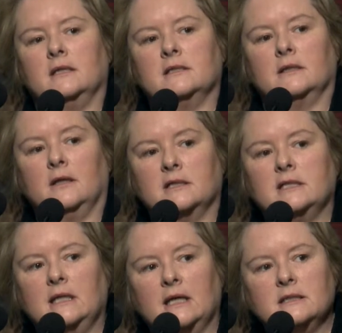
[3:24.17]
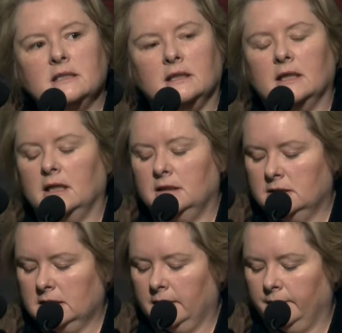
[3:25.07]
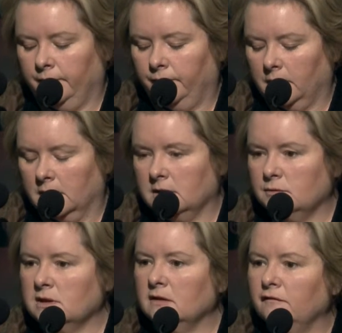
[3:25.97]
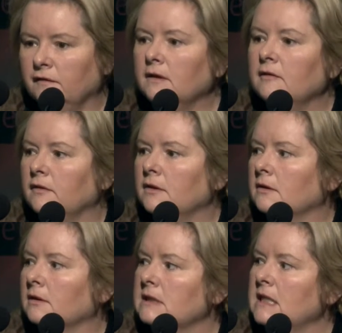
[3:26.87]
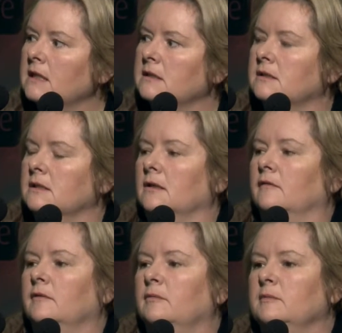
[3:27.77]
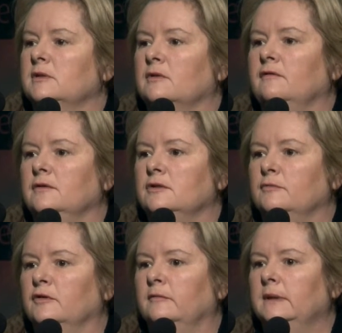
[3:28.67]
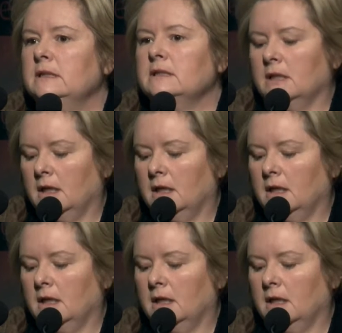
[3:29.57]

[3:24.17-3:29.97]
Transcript: 1980, and this was in the very, very early days of the women's refuge movement,